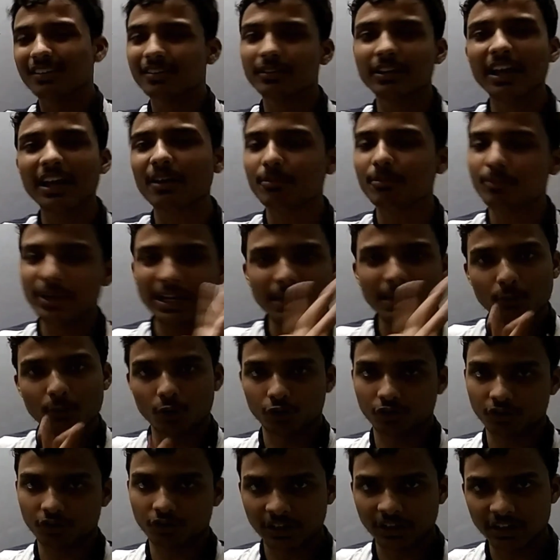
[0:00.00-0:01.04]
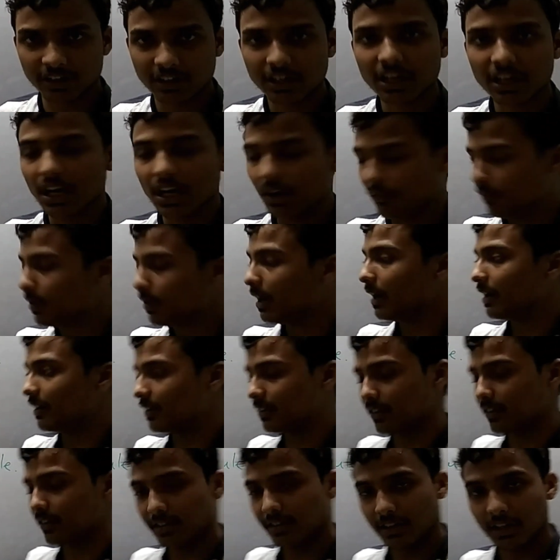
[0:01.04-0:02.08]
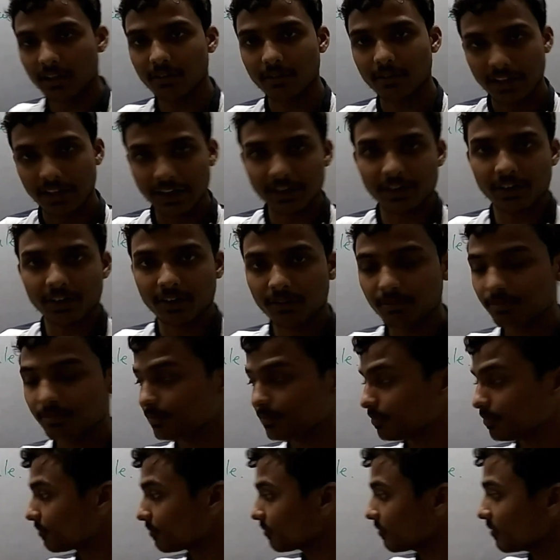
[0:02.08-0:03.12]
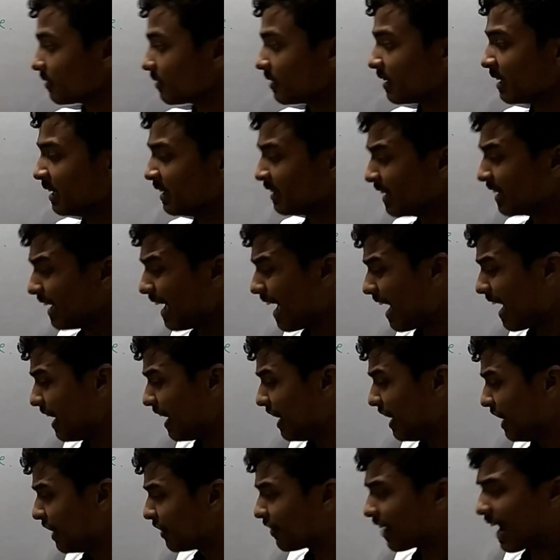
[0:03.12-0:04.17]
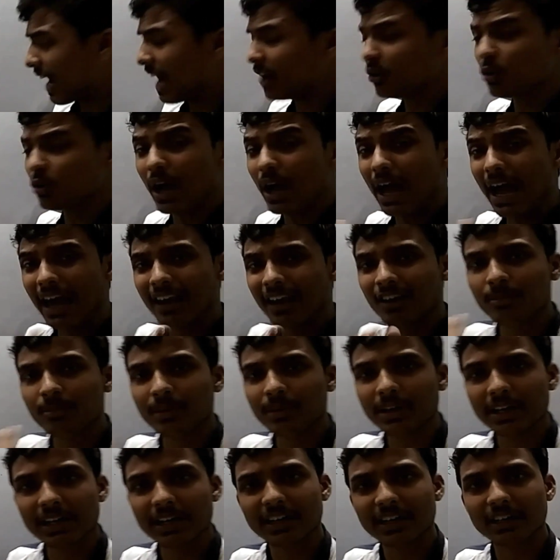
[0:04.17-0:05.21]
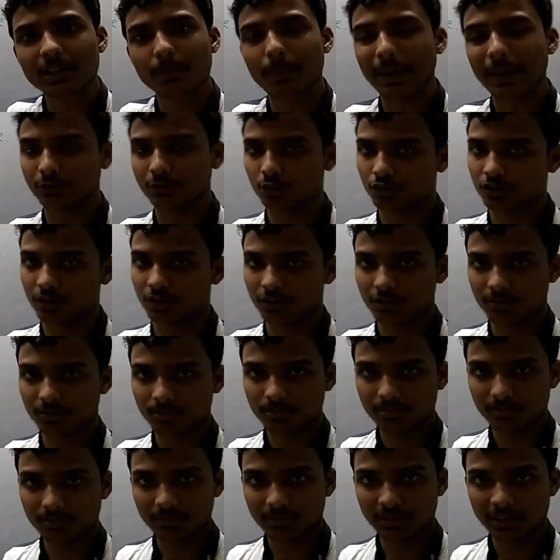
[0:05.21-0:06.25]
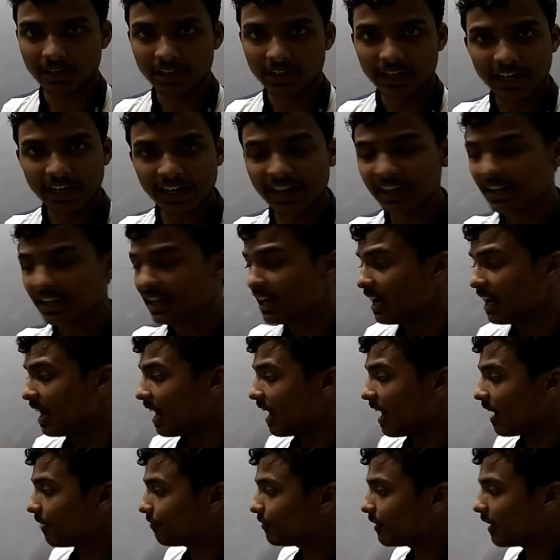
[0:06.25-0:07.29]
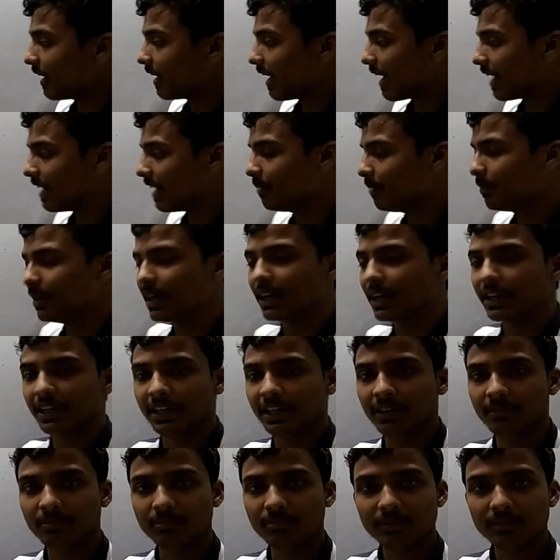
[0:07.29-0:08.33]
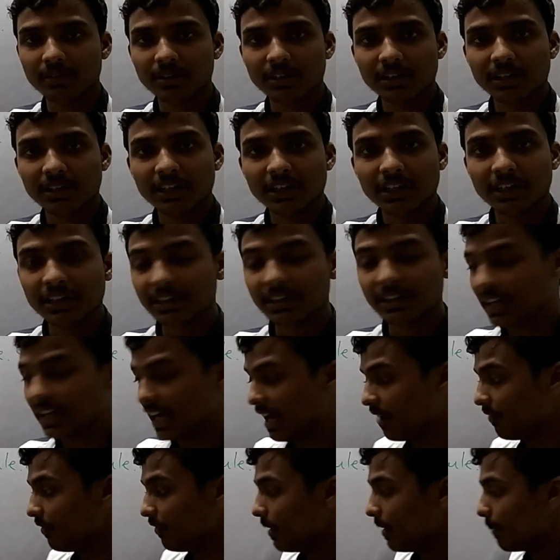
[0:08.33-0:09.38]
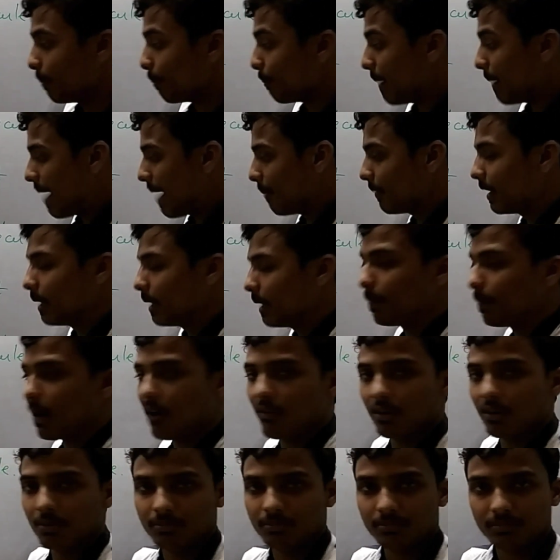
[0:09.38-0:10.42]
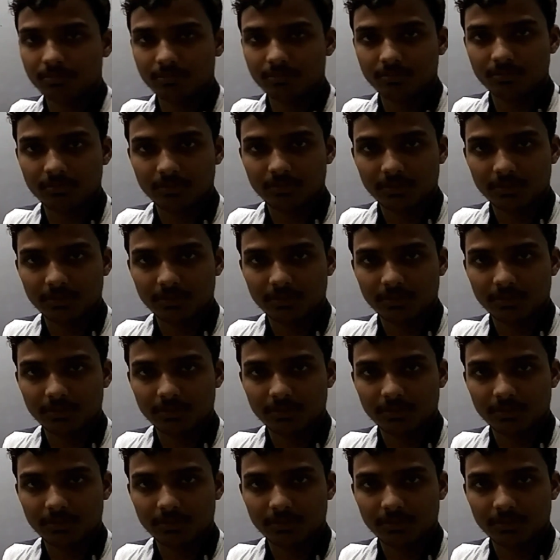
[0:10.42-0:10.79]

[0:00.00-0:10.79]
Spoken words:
There are many processes we are discussing later. They try to eliminate the pathogens, and after eliminating, they have memory power.